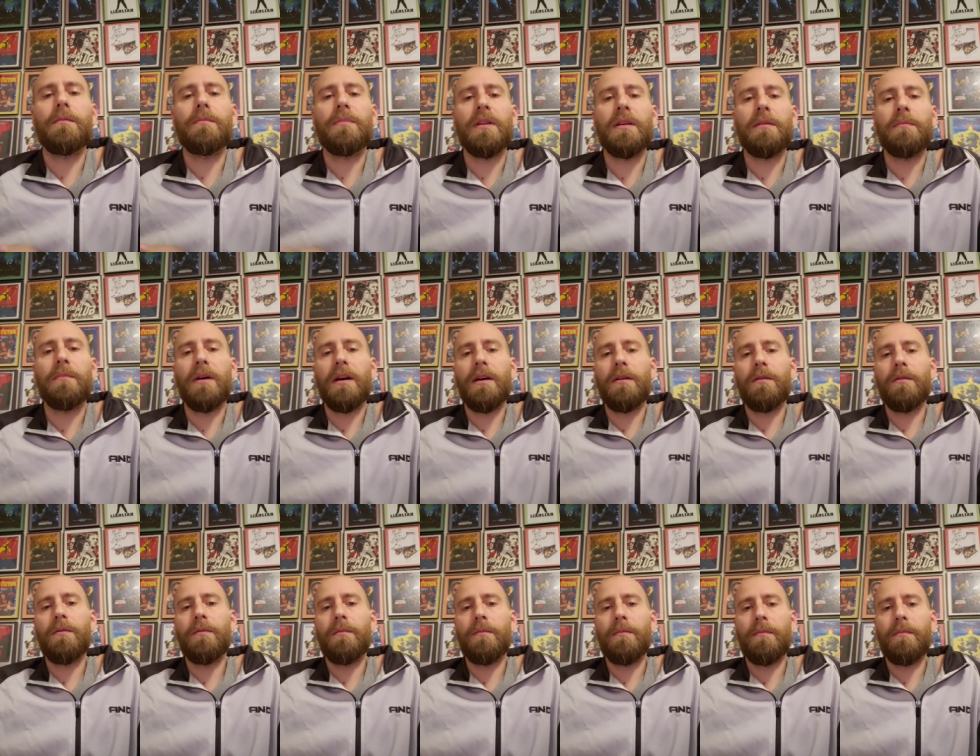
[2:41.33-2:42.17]
played by
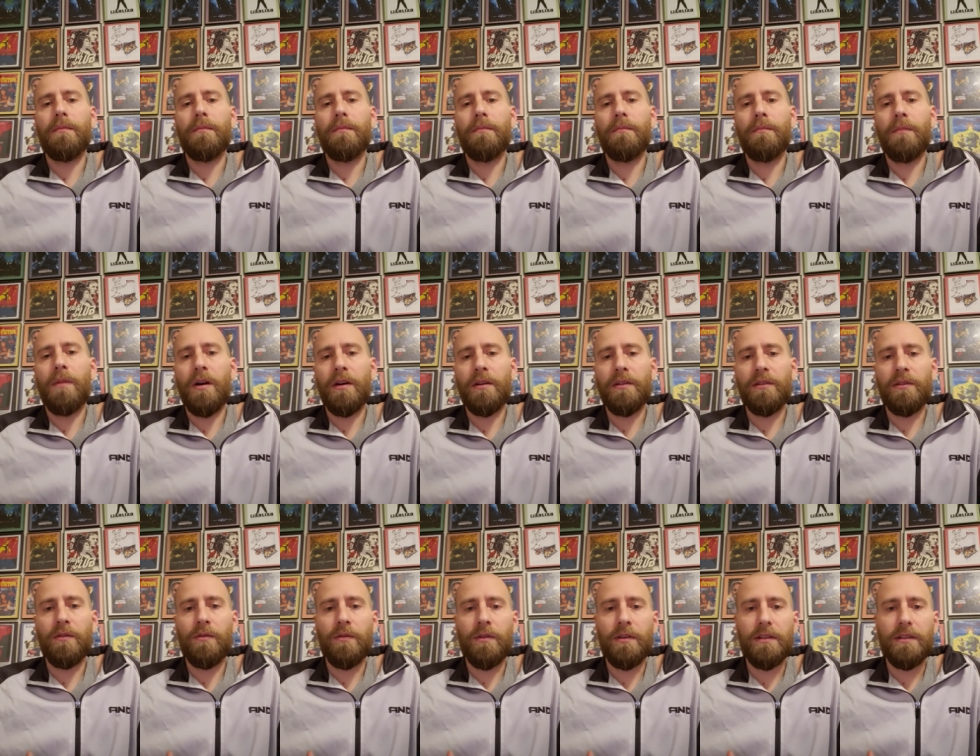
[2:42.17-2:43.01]

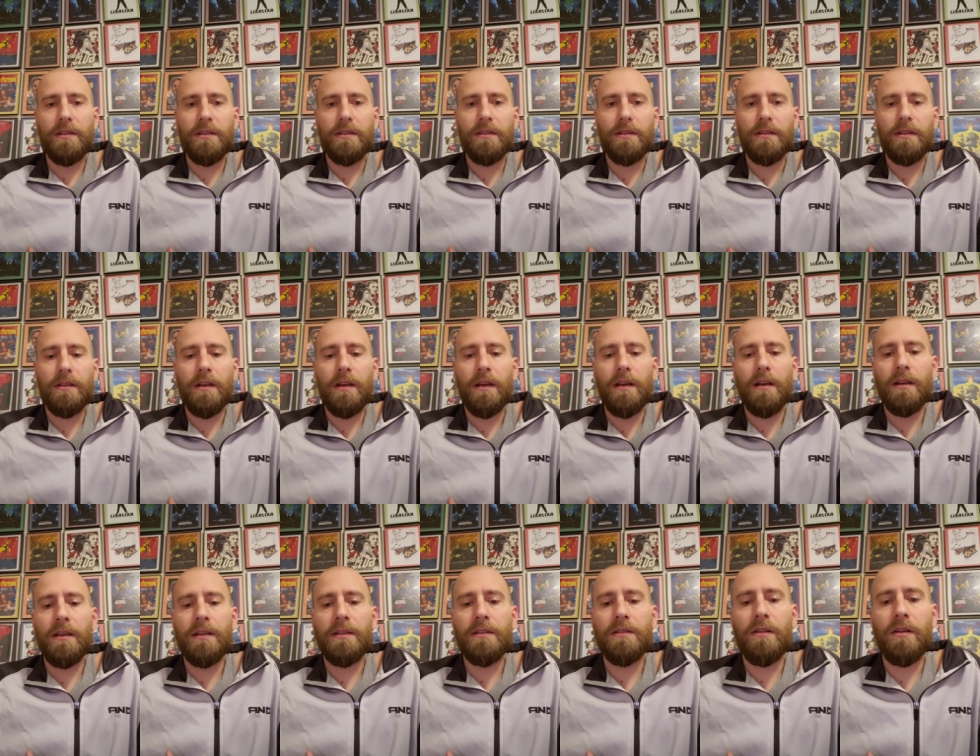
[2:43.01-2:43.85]
Martin Lawrence,
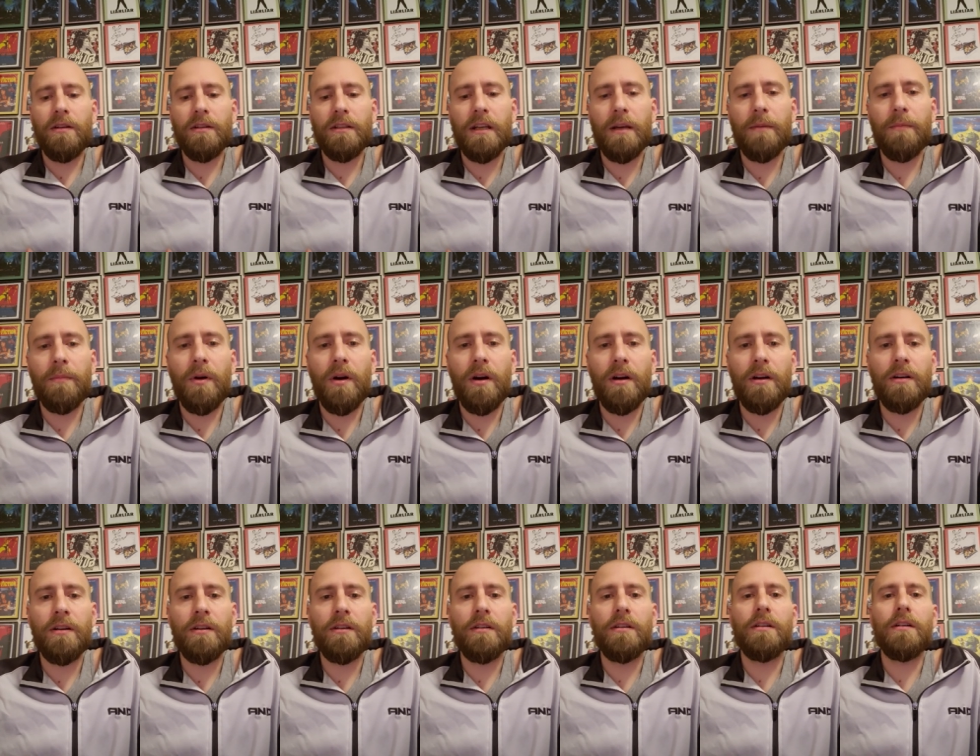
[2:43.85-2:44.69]
uh, his longtime
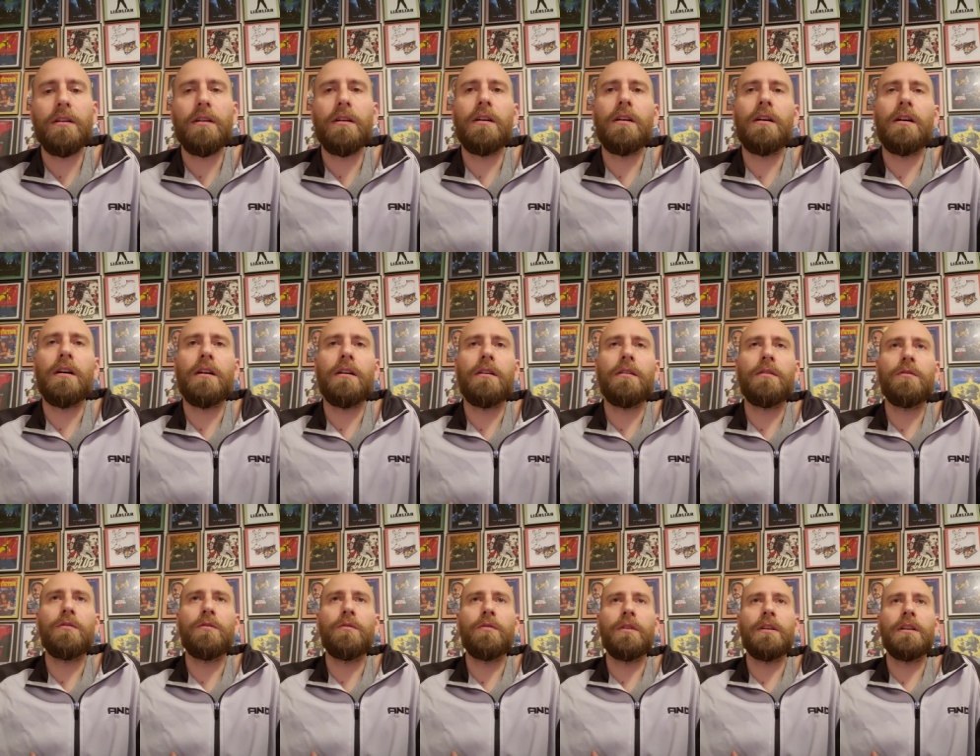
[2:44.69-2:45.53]
partner, uh,
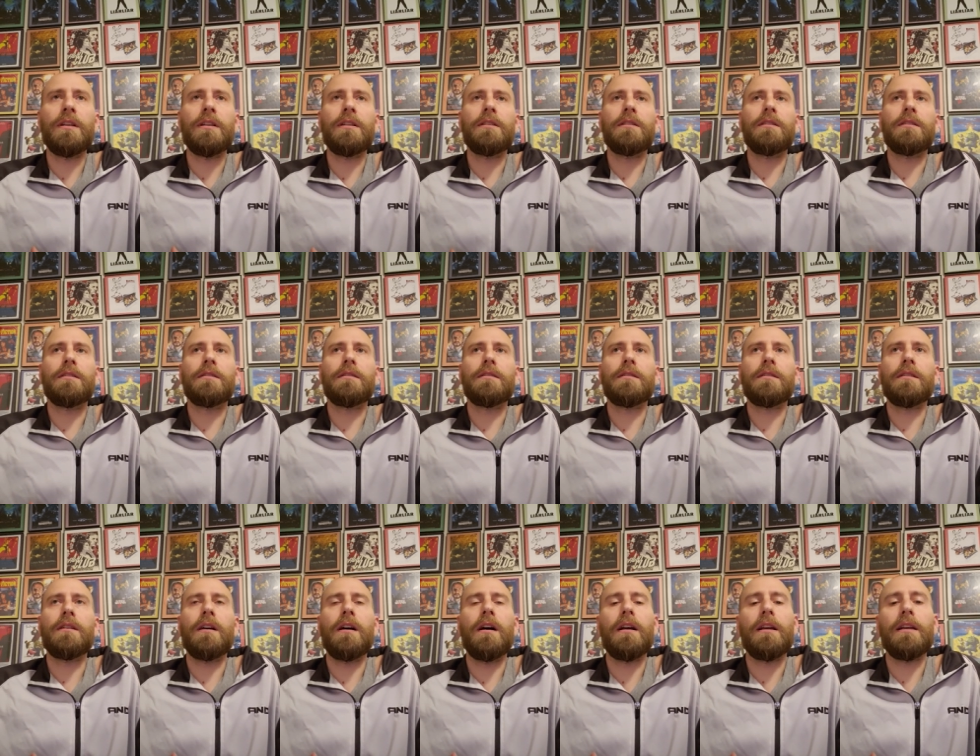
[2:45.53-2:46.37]
who is
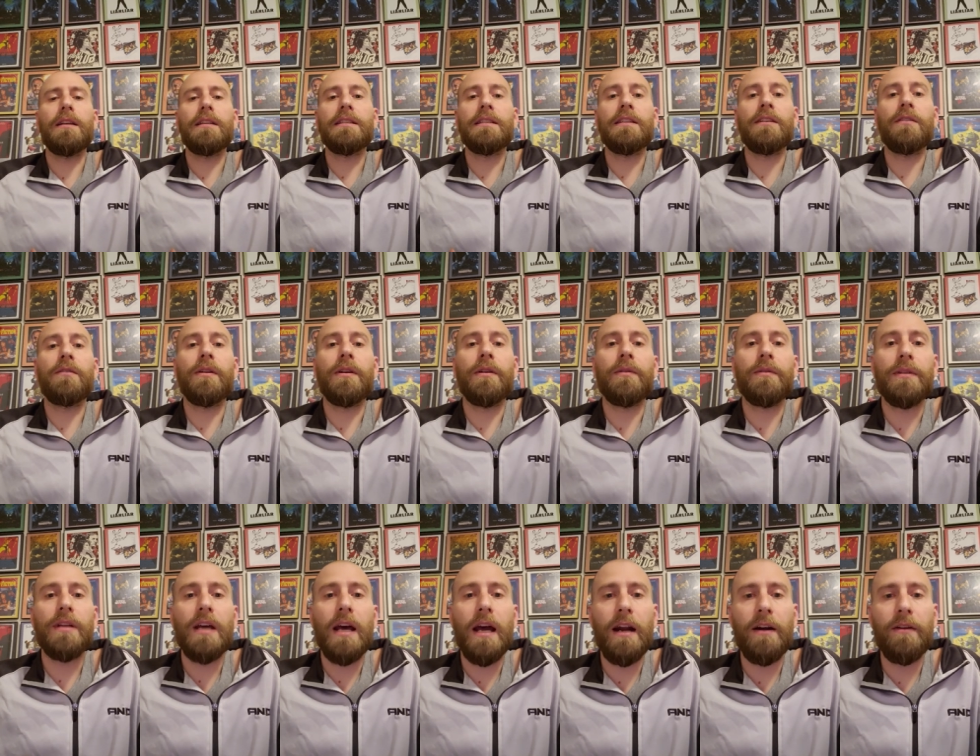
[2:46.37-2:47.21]
uh, considering
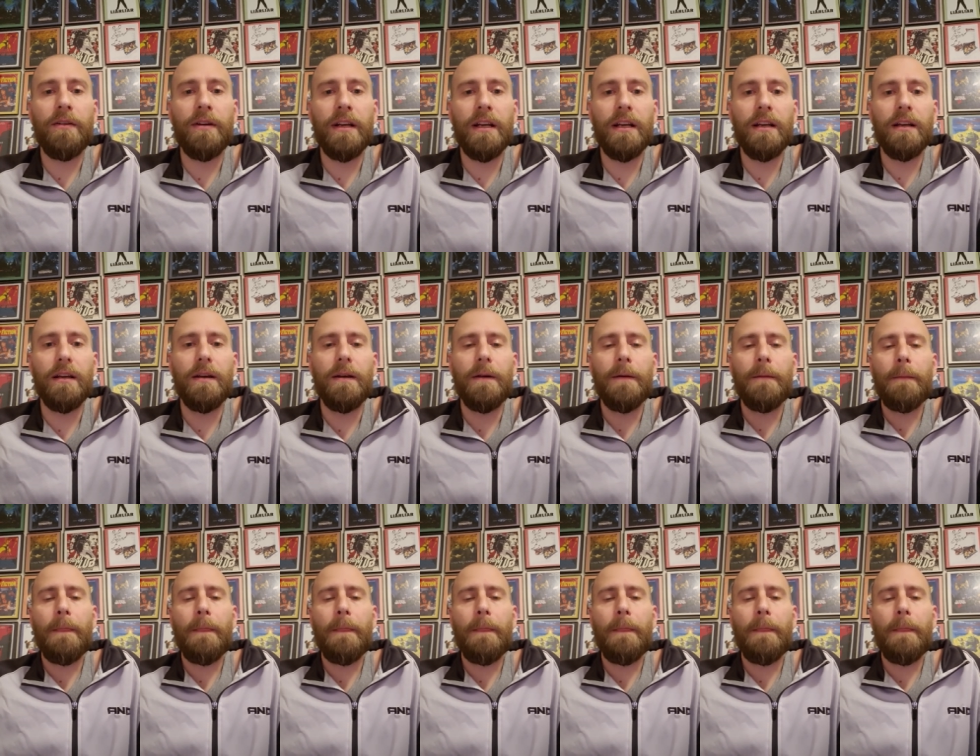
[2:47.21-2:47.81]
retiring.